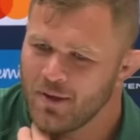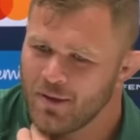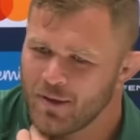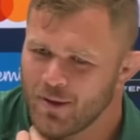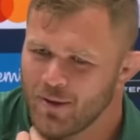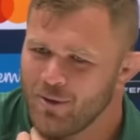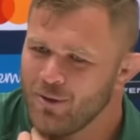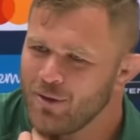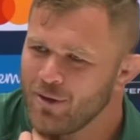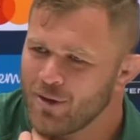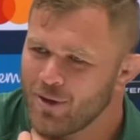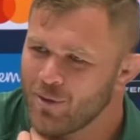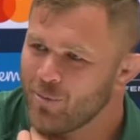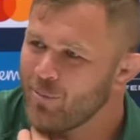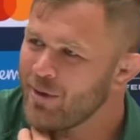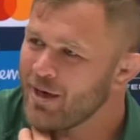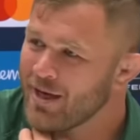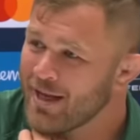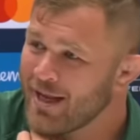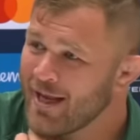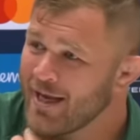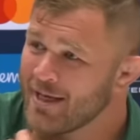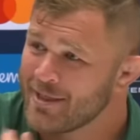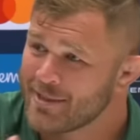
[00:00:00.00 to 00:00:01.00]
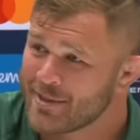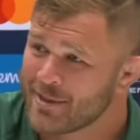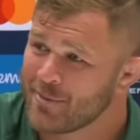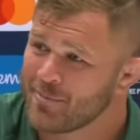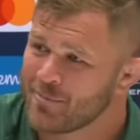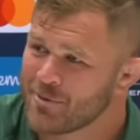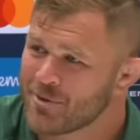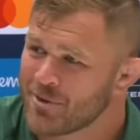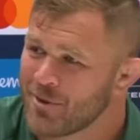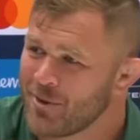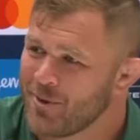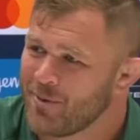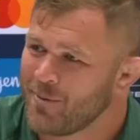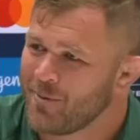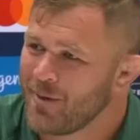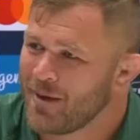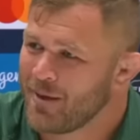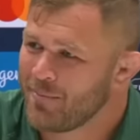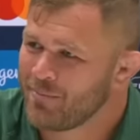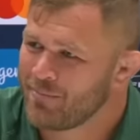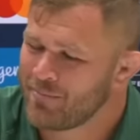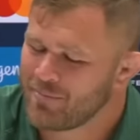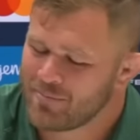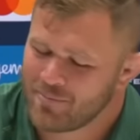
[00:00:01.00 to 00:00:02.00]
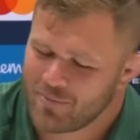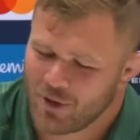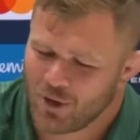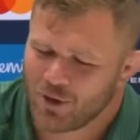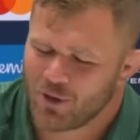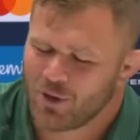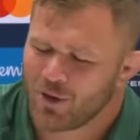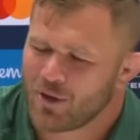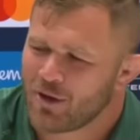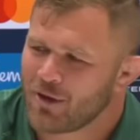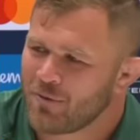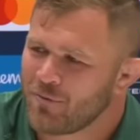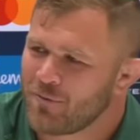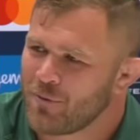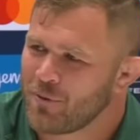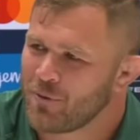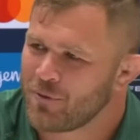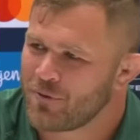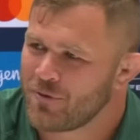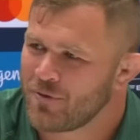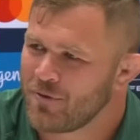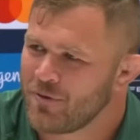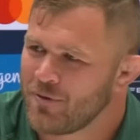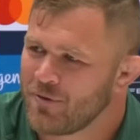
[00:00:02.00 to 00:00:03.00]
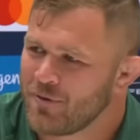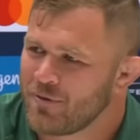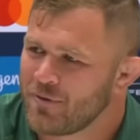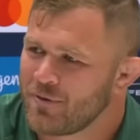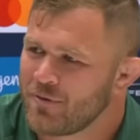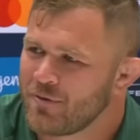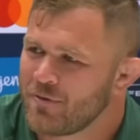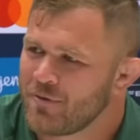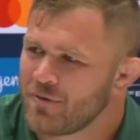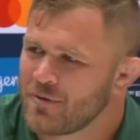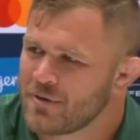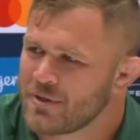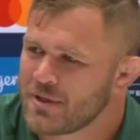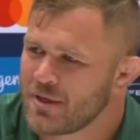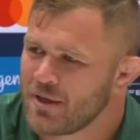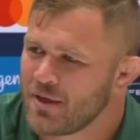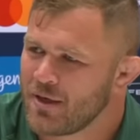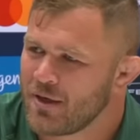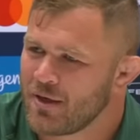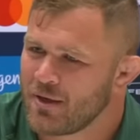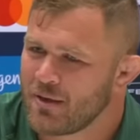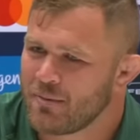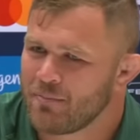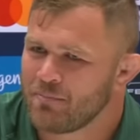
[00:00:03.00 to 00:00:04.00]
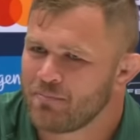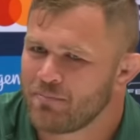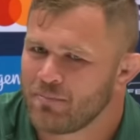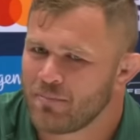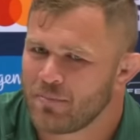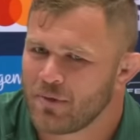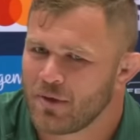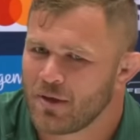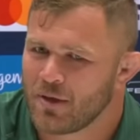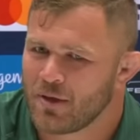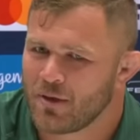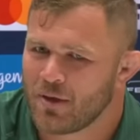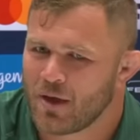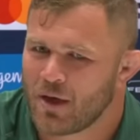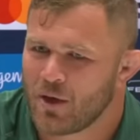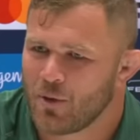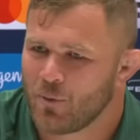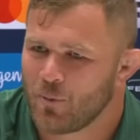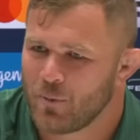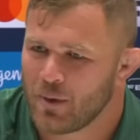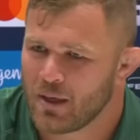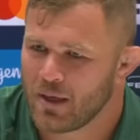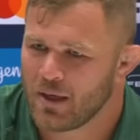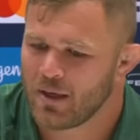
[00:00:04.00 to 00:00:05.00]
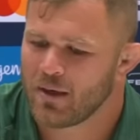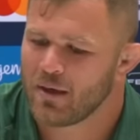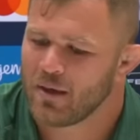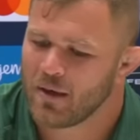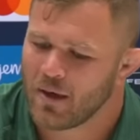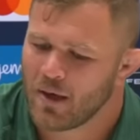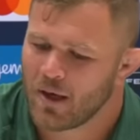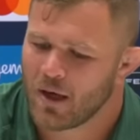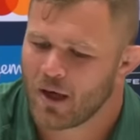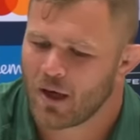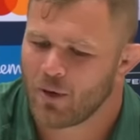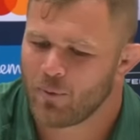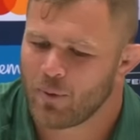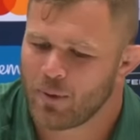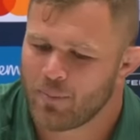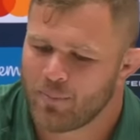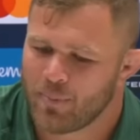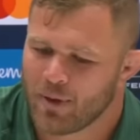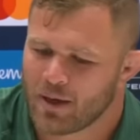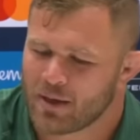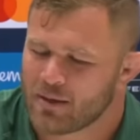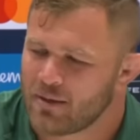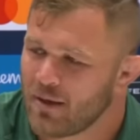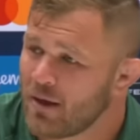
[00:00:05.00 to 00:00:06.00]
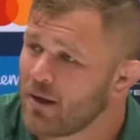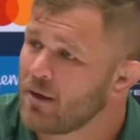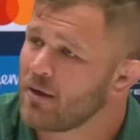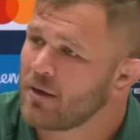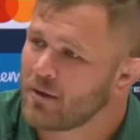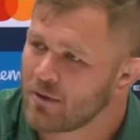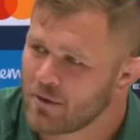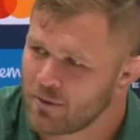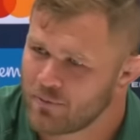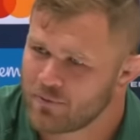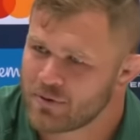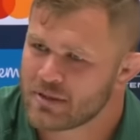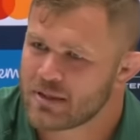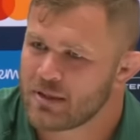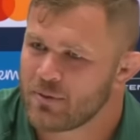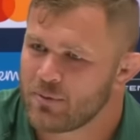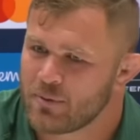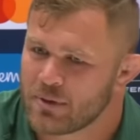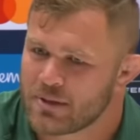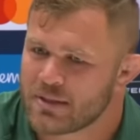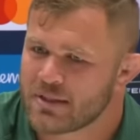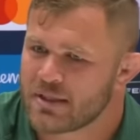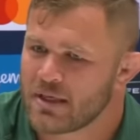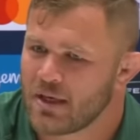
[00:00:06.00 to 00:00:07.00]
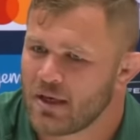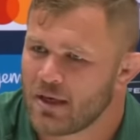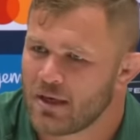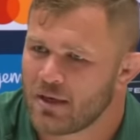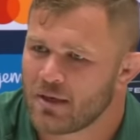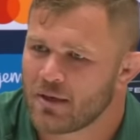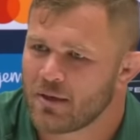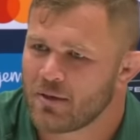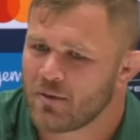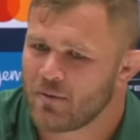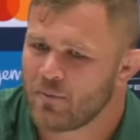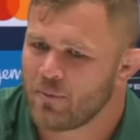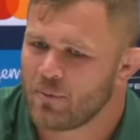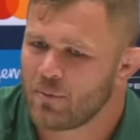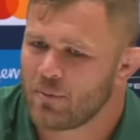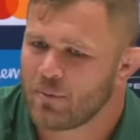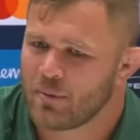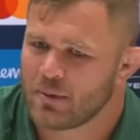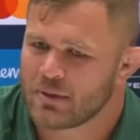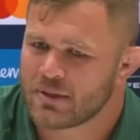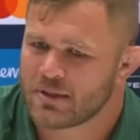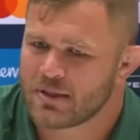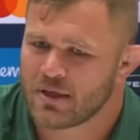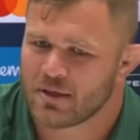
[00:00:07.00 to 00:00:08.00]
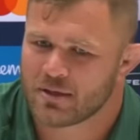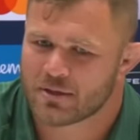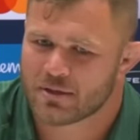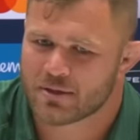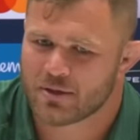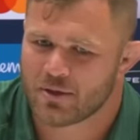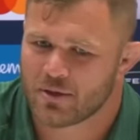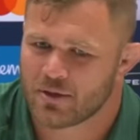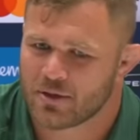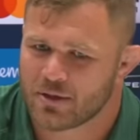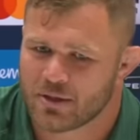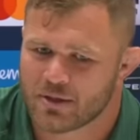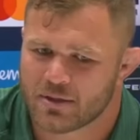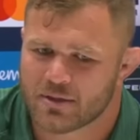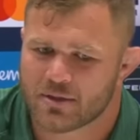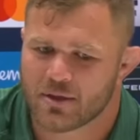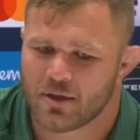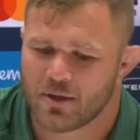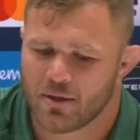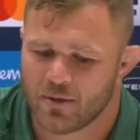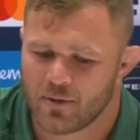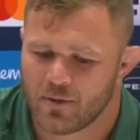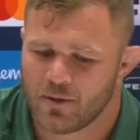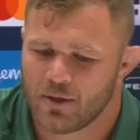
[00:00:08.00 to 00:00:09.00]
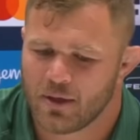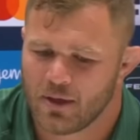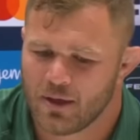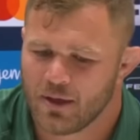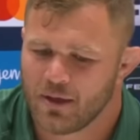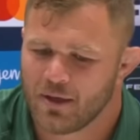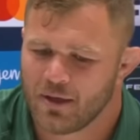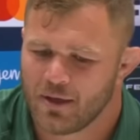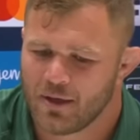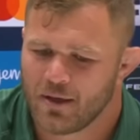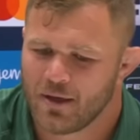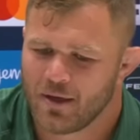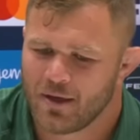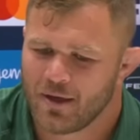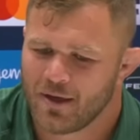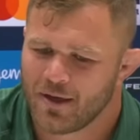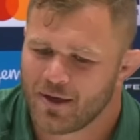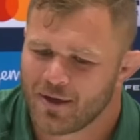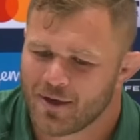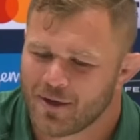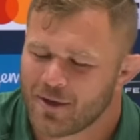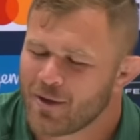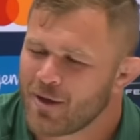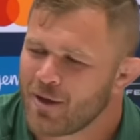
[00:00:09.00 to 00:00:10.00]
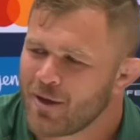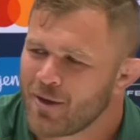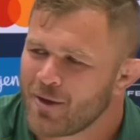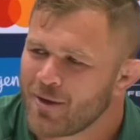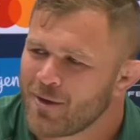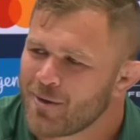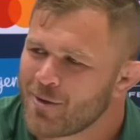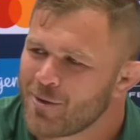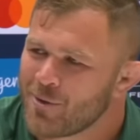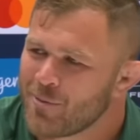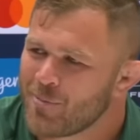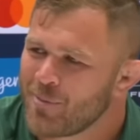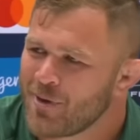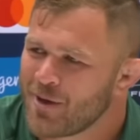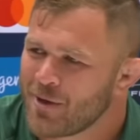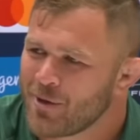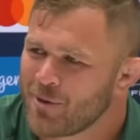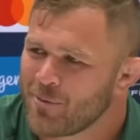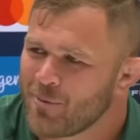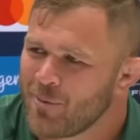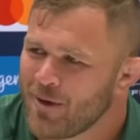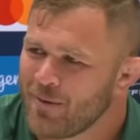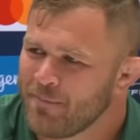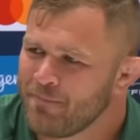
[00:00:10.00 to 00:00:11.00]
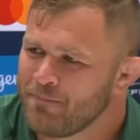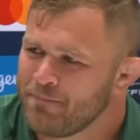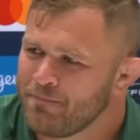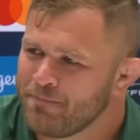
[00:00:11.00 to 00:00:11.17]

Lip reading: Only a little bit against him, so yeah, looking forward to see you know how we pack down, and obviously we'll see our starting. So it could be a good one.